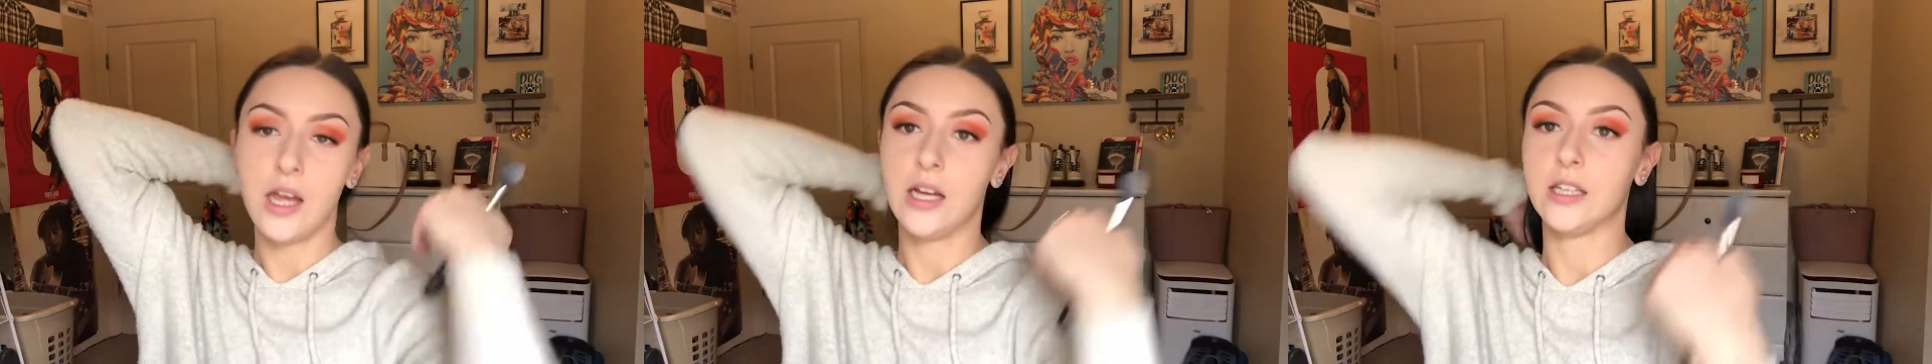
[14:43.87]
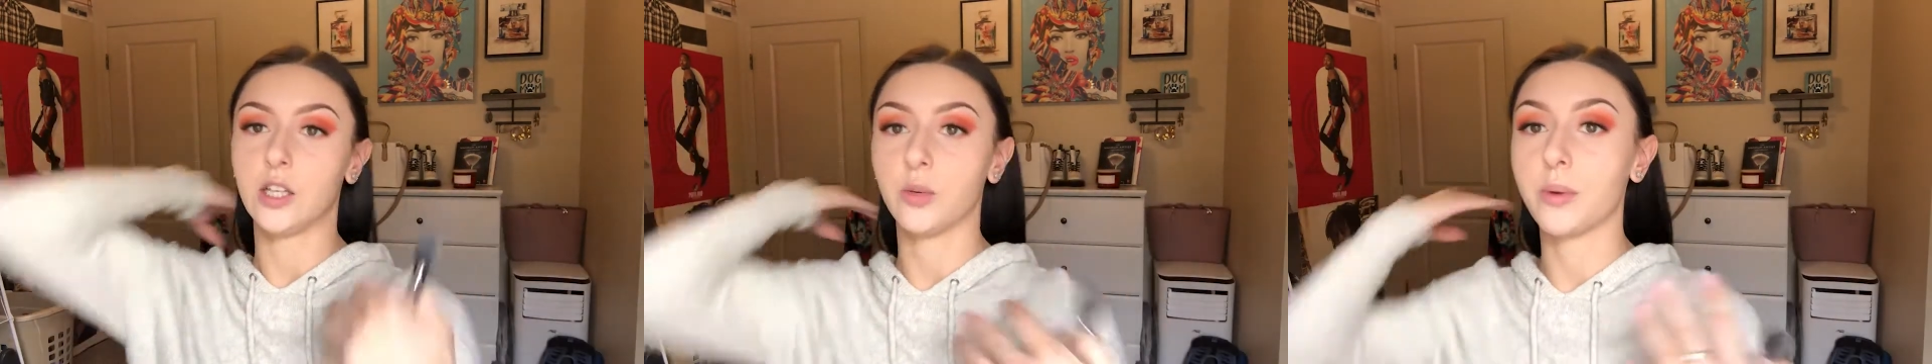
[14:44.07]

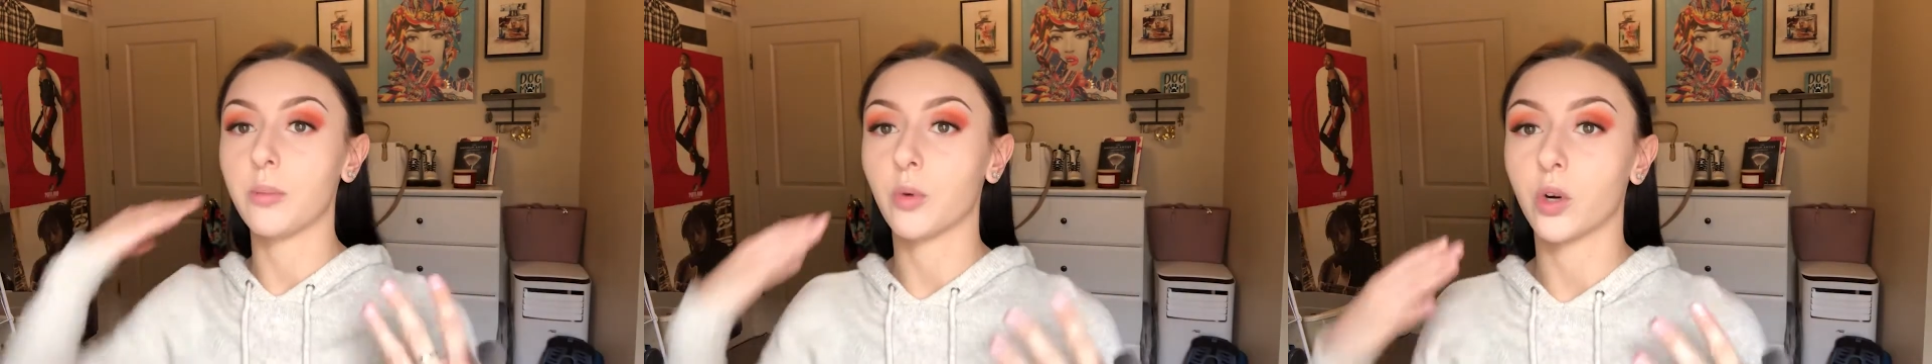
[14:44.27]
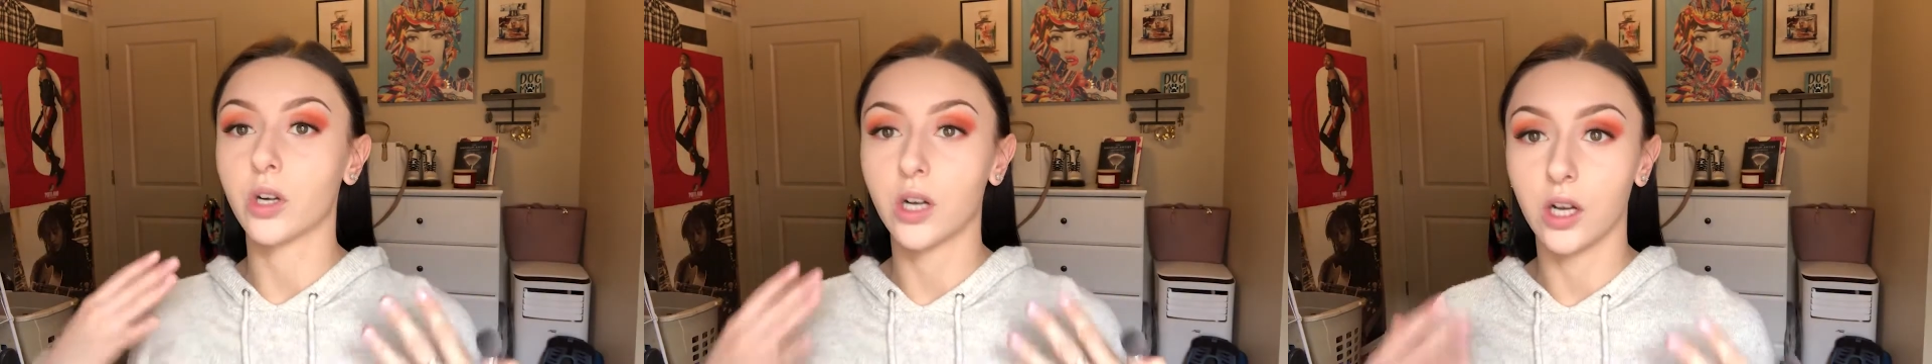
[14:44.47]
a little bit
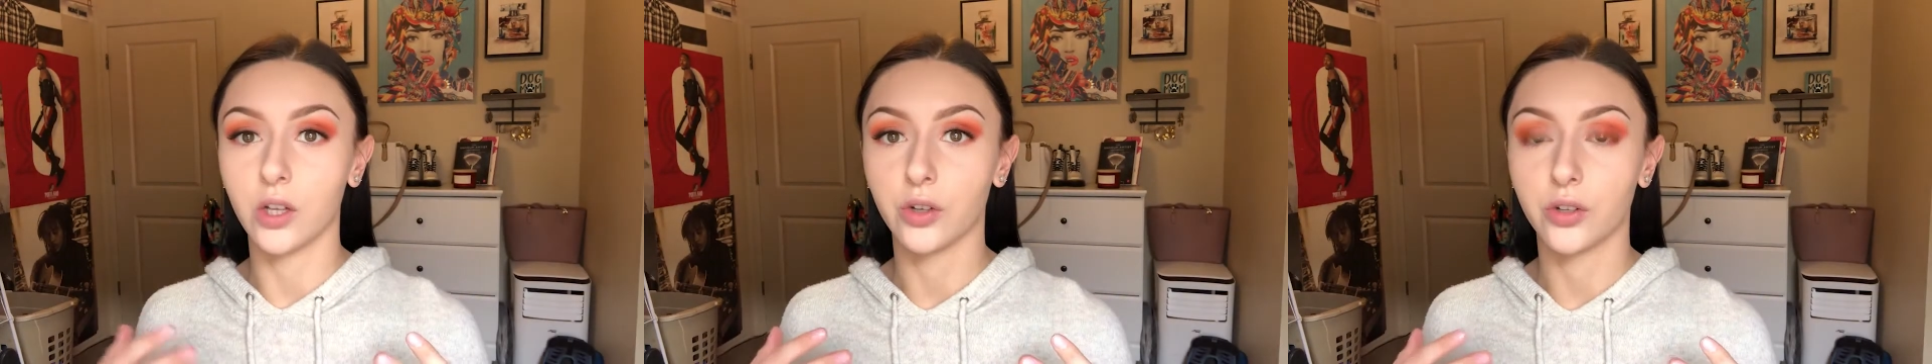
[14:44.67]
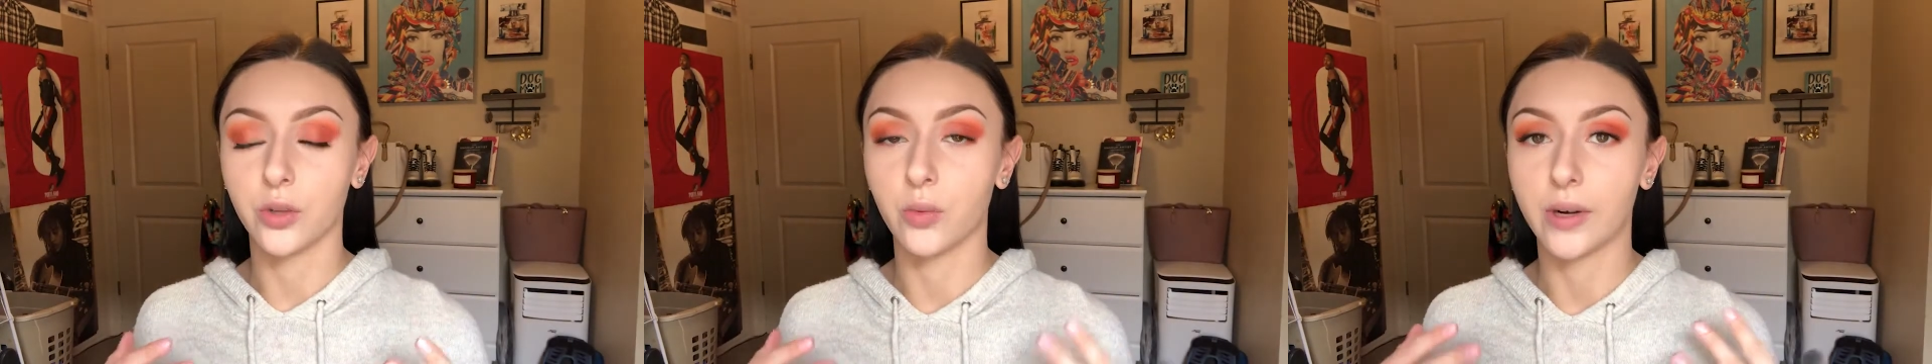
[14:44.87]
more
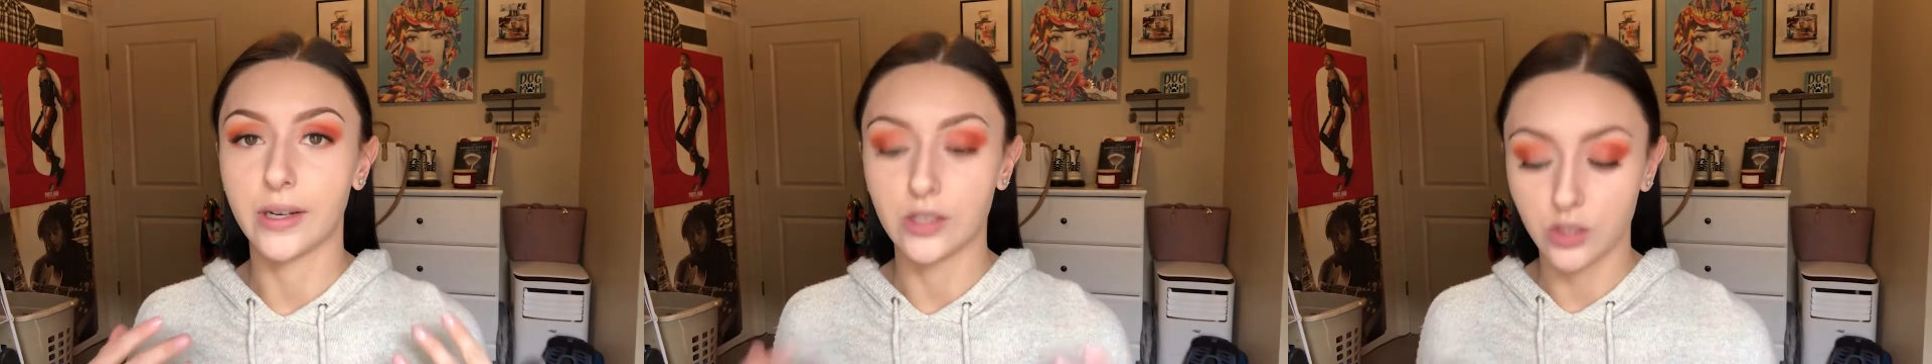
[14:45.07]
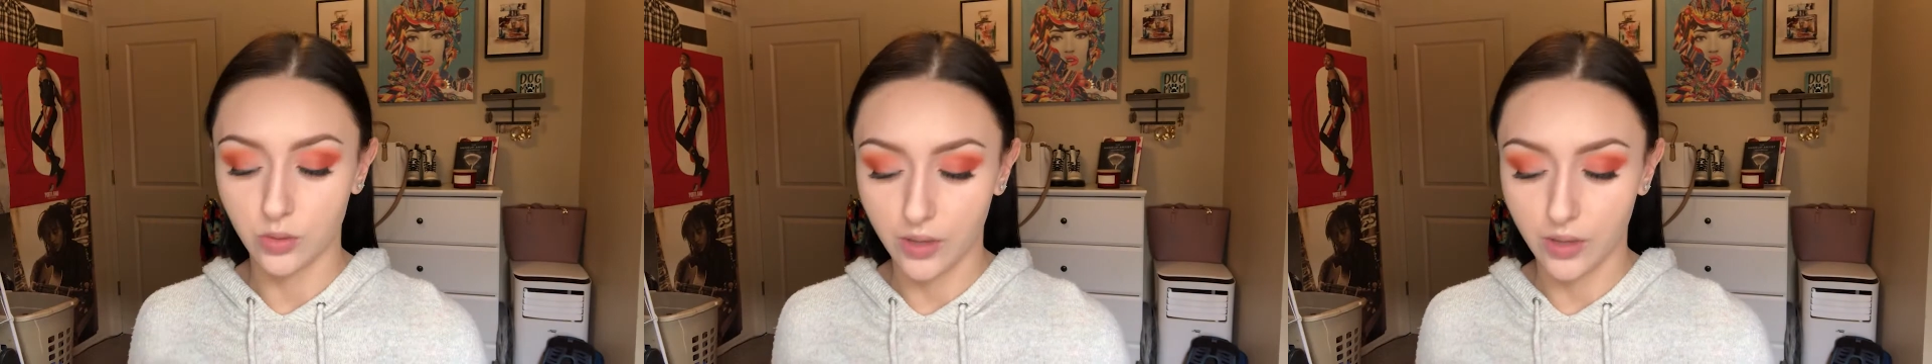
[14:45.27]
color than what I do